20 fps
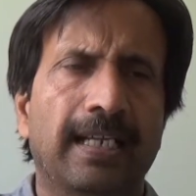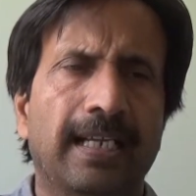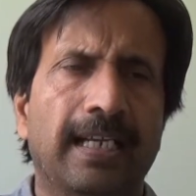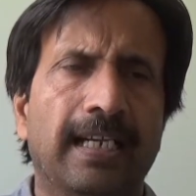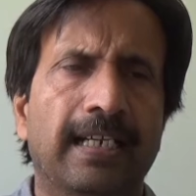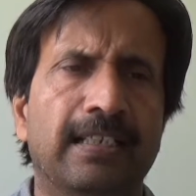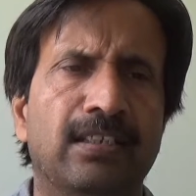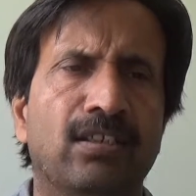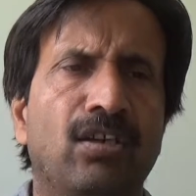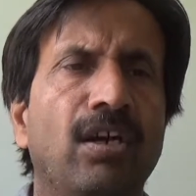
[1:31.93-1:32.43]

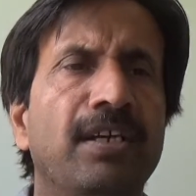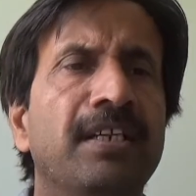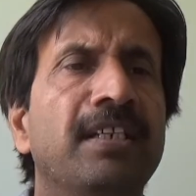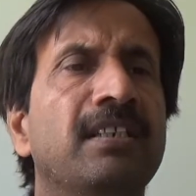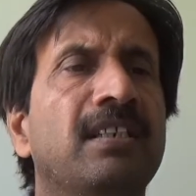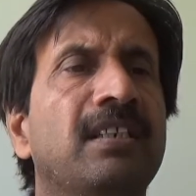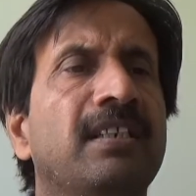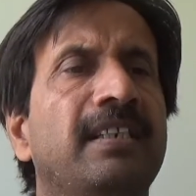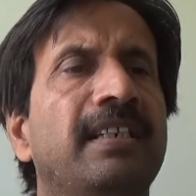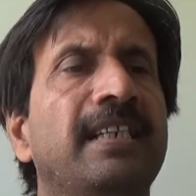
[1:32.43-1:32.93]
And the iron
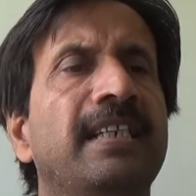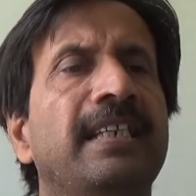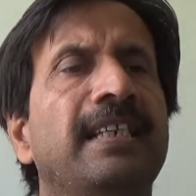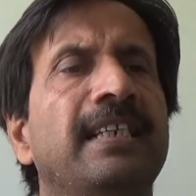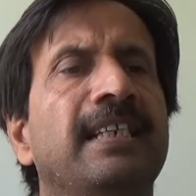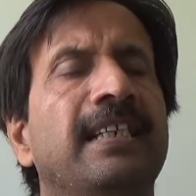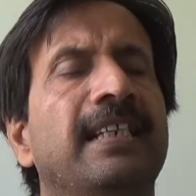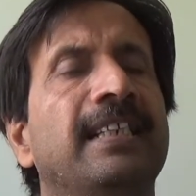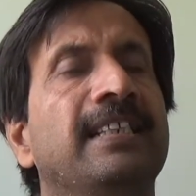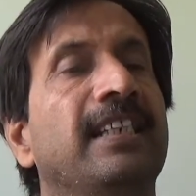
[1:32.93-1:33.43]

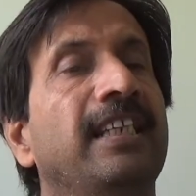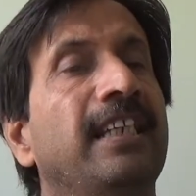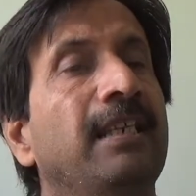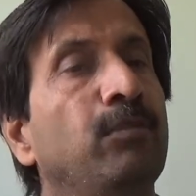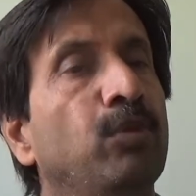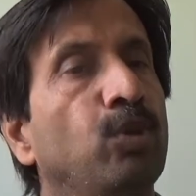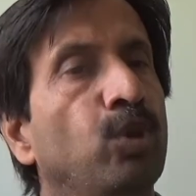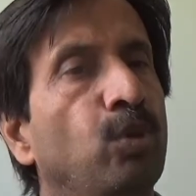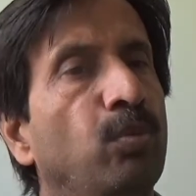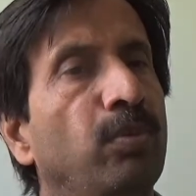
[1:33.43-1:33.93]
contained in the
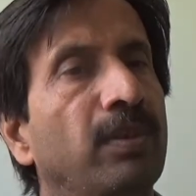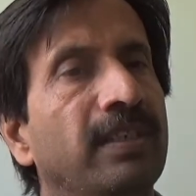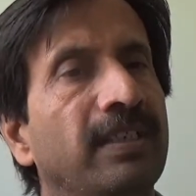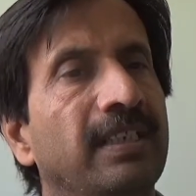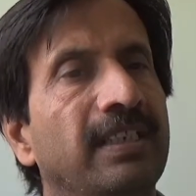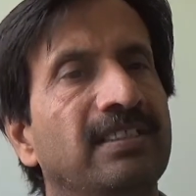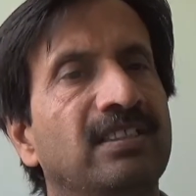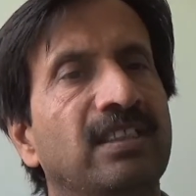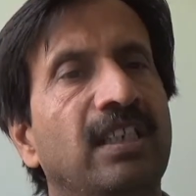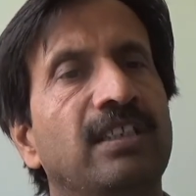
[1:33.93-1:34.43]
hemoglobin
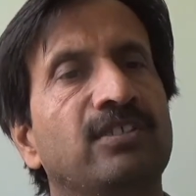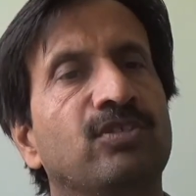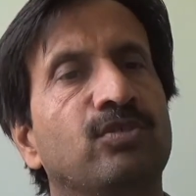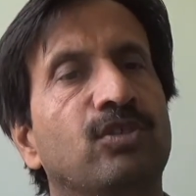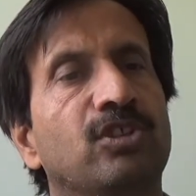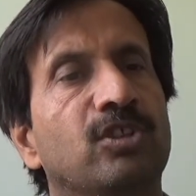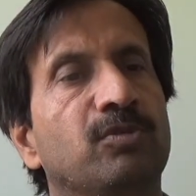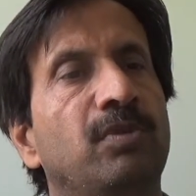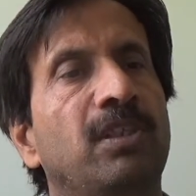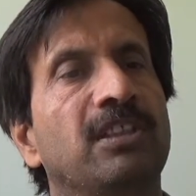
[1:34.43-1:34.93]
is also
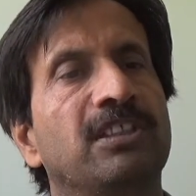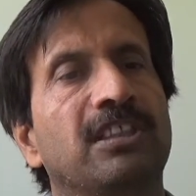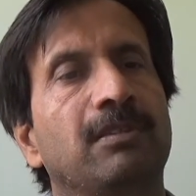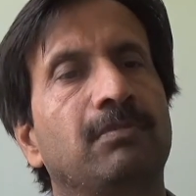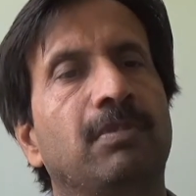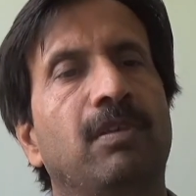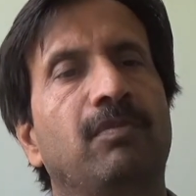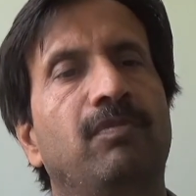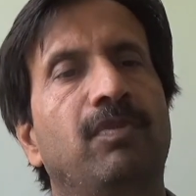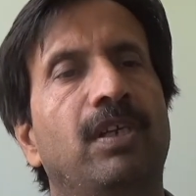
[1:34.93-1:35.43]

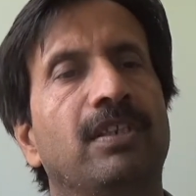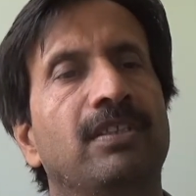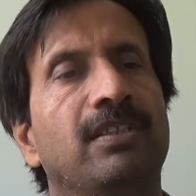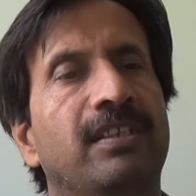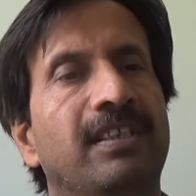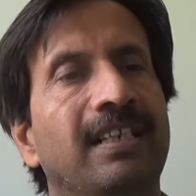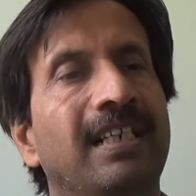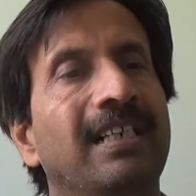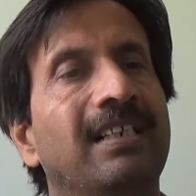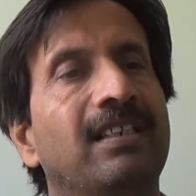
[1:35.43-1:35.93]
responsible for
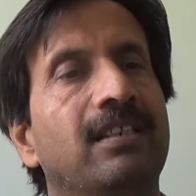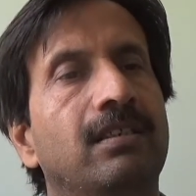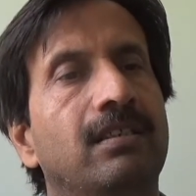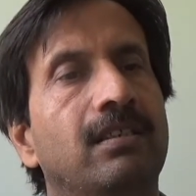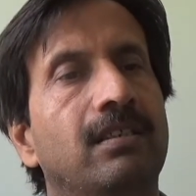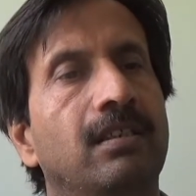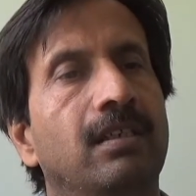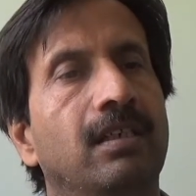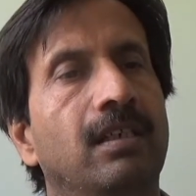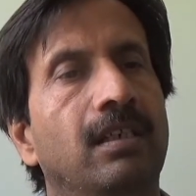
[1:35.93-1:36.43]
the red
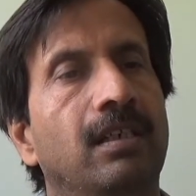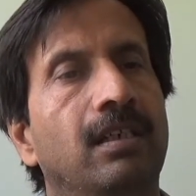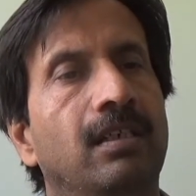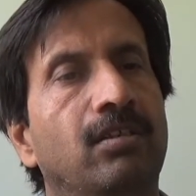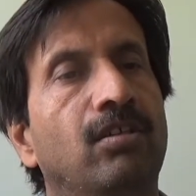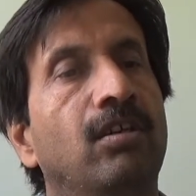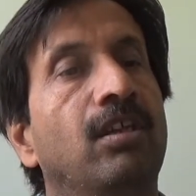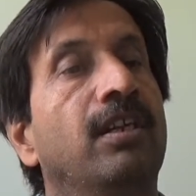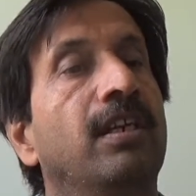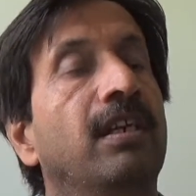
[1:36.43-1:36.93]

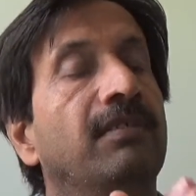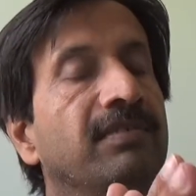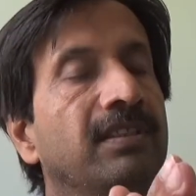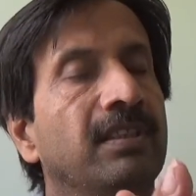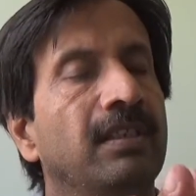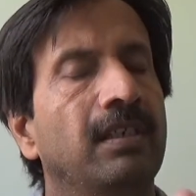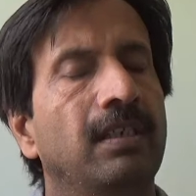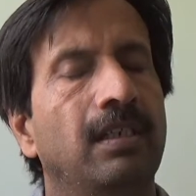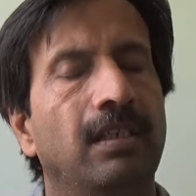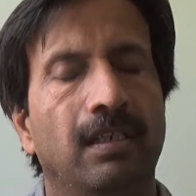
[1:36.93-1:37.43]
color of
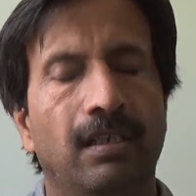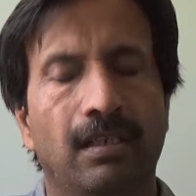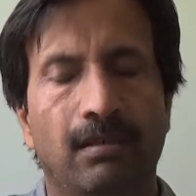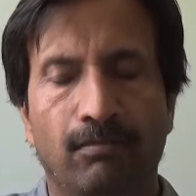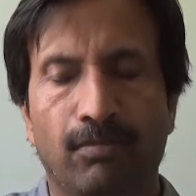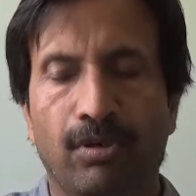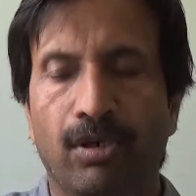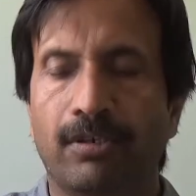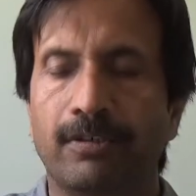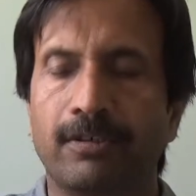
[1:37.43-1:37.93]
the
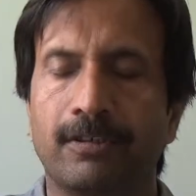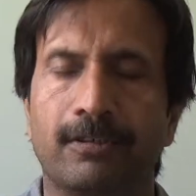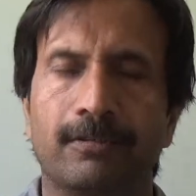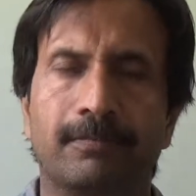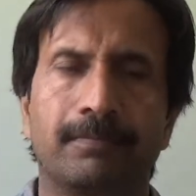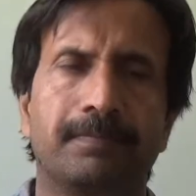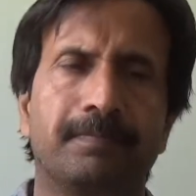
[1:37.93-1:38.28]
blood.